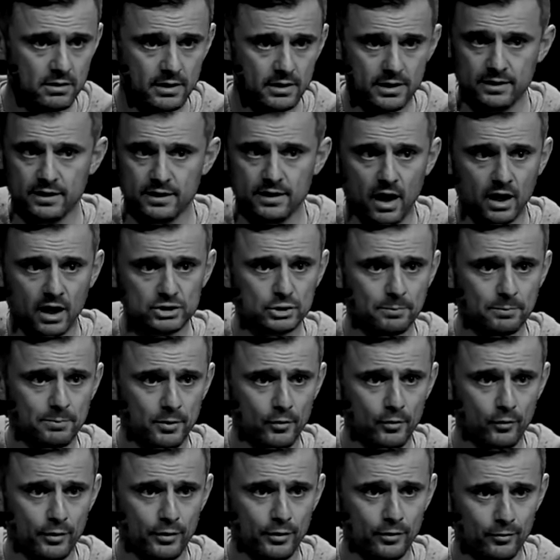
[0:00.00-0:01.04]
in the
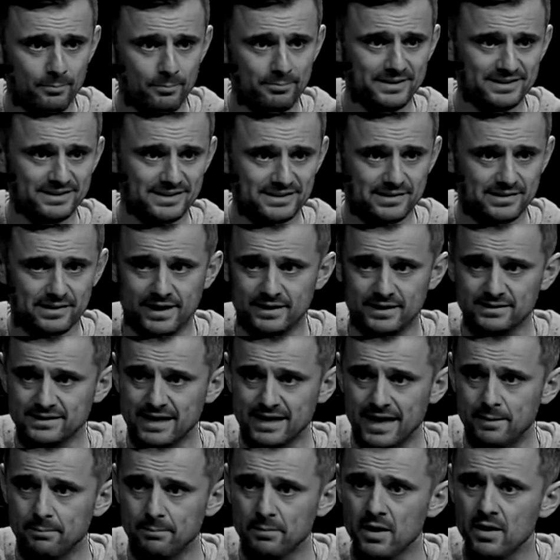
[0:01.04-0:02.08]
entrepreneurial and business
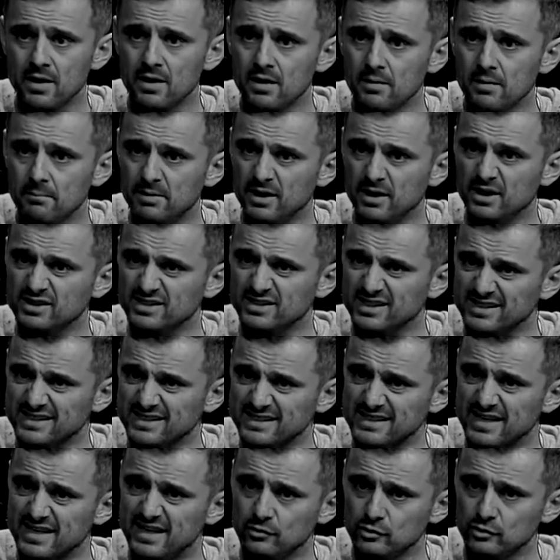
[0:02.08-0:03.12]
landscape because the
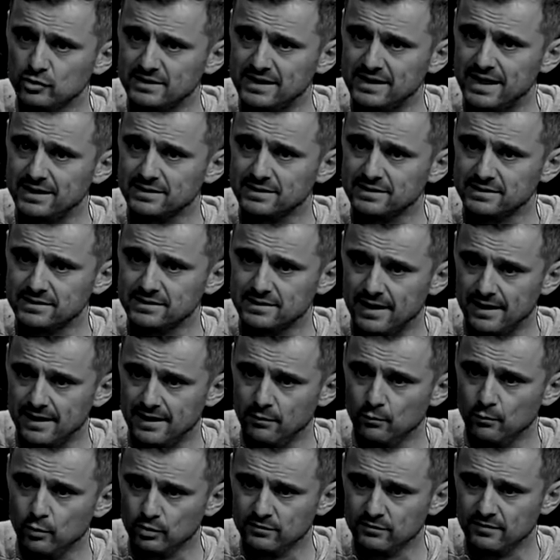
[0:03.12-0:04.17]
skill sets that
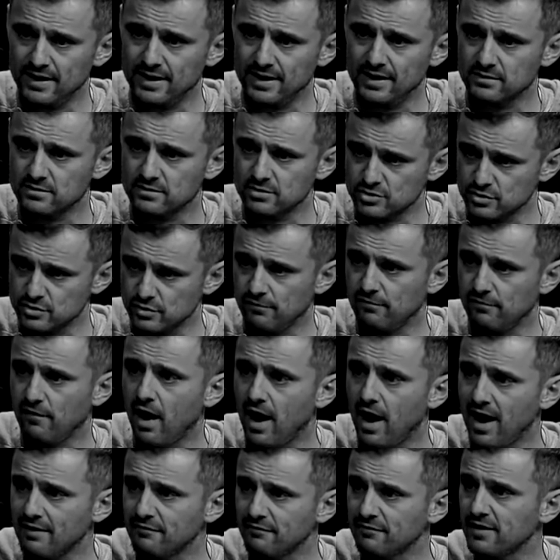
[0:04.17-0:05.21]
it will take to
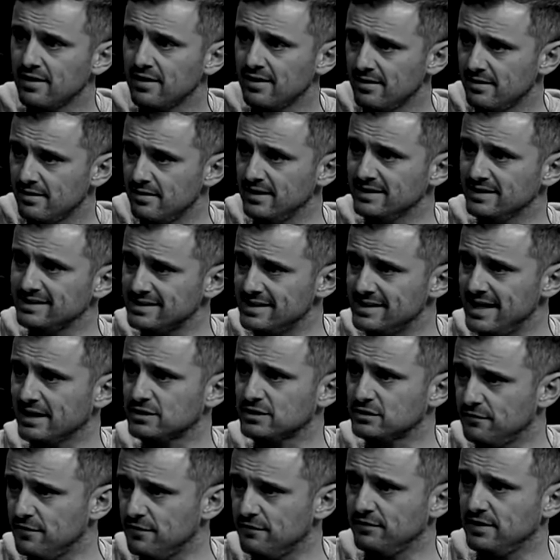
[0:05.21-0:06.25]
survive this
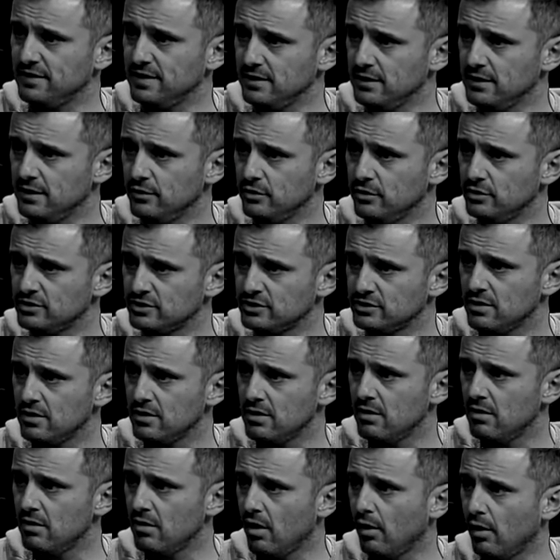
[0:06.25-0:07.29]
next 15 years
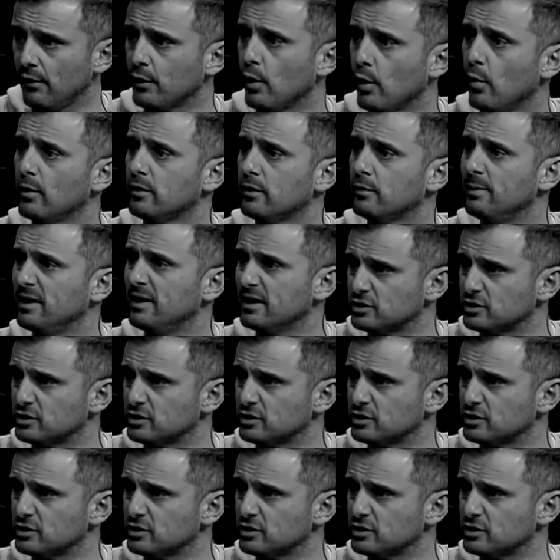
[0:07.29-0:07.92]
are going to be